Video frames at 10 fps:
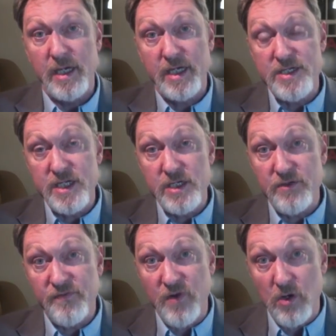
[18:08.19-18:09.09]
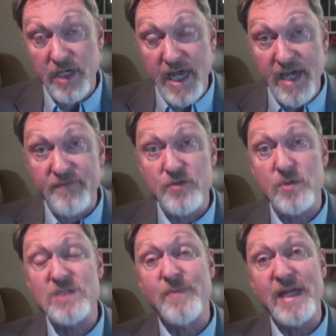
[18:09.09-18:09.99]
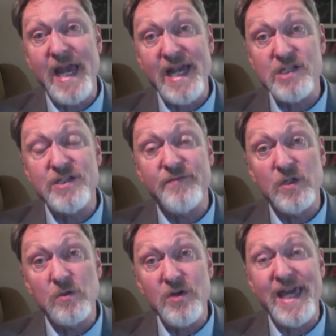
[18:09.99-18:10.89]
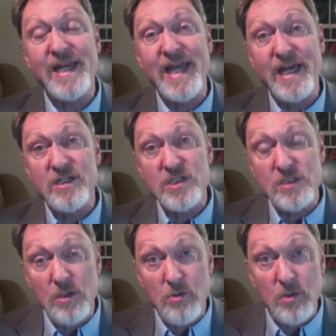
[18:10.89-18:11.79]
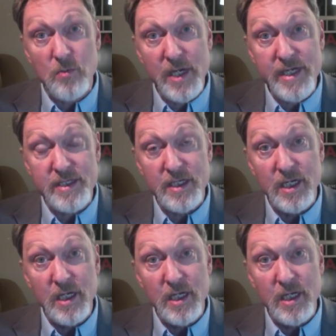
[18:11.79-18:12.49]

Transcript: It continued falling afterwards, but actually if you look at it at a slower rate,